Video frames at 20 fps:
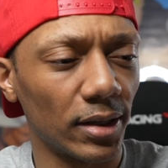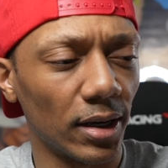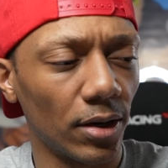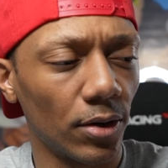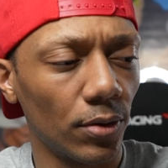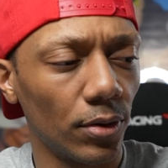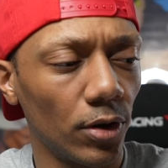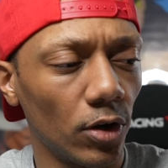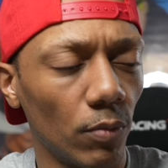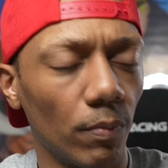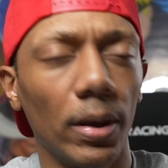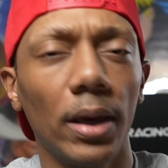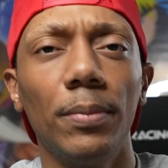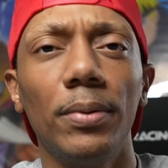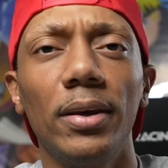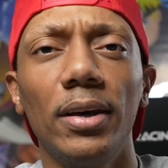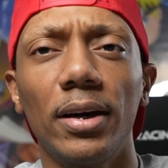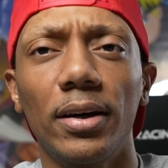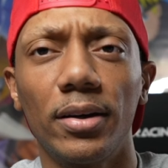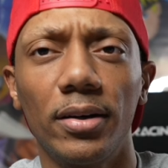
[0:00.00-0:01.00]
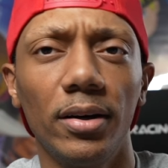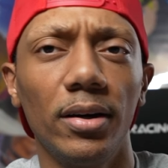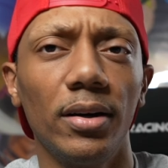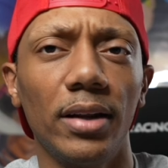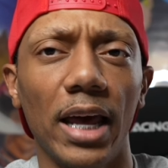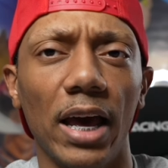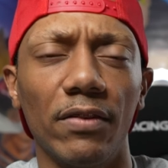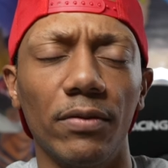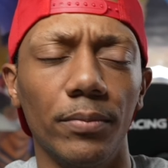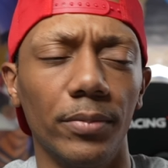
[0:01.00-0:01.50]
I don't know, maybe I could
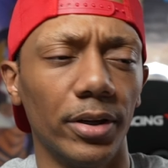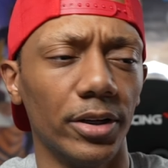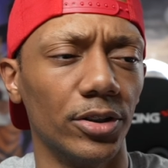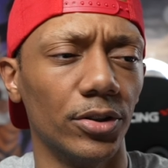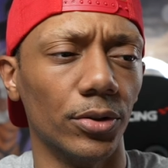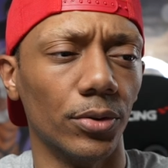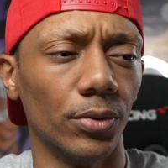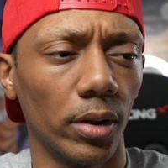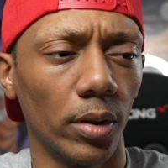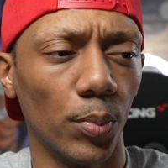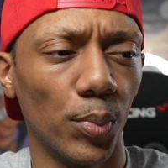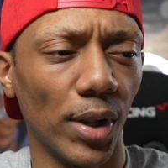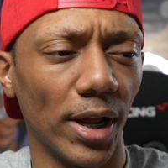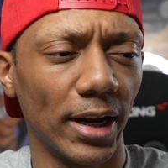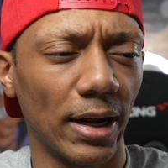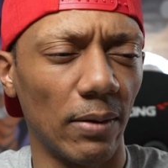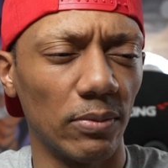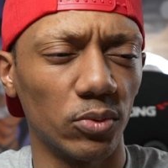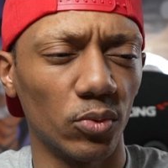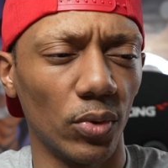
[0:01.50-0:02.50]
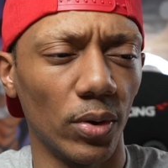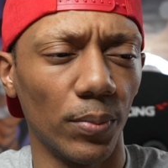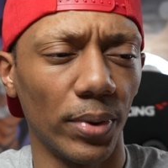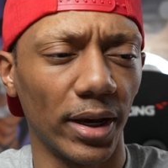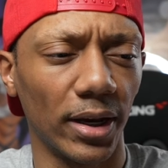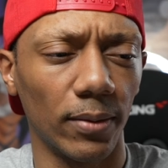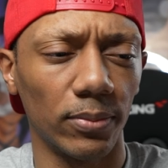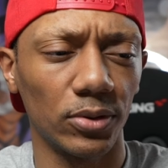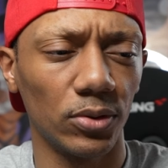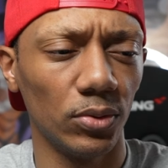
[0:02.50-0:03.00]
have them digital. The Black Ops 1, Black
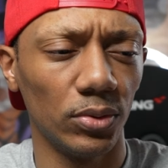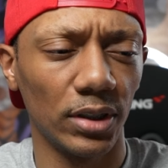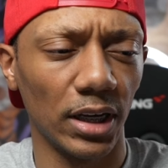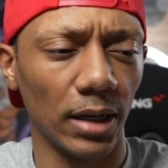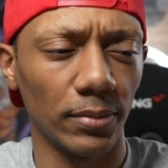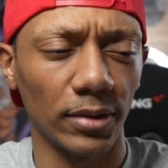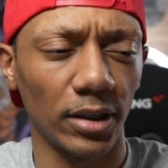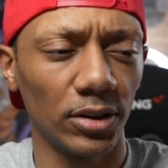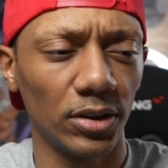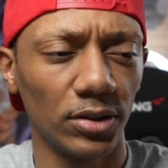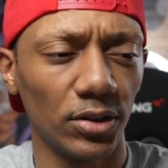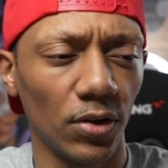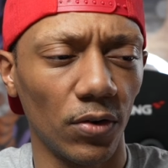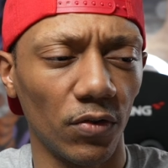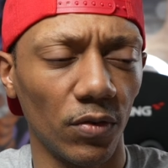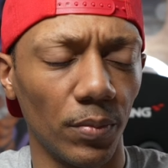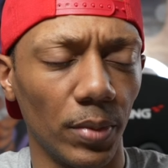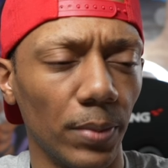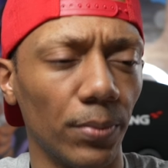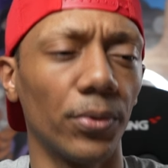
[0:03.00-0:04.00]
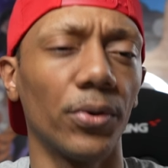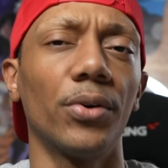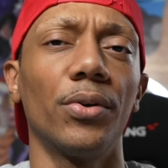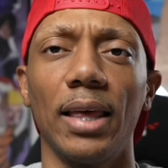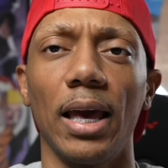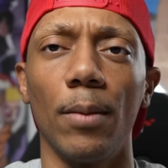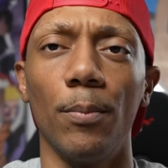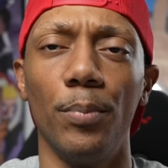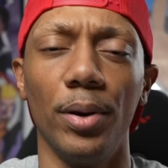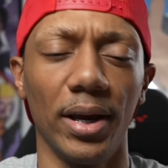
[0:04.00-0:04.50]
Ops 2 times. I just don't remember
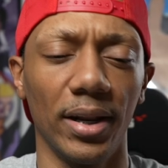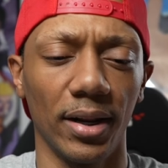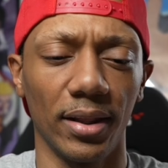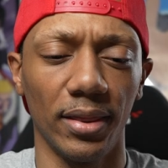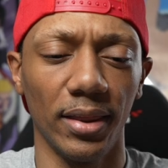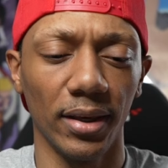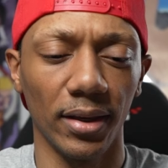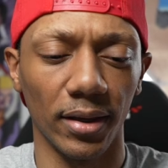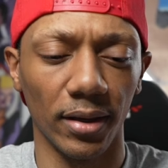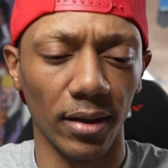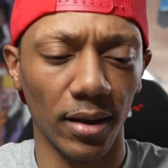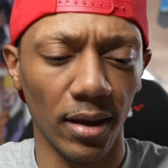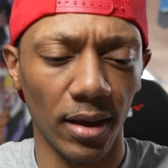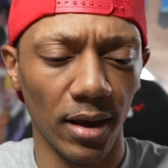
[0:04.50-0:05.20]
that being a thing.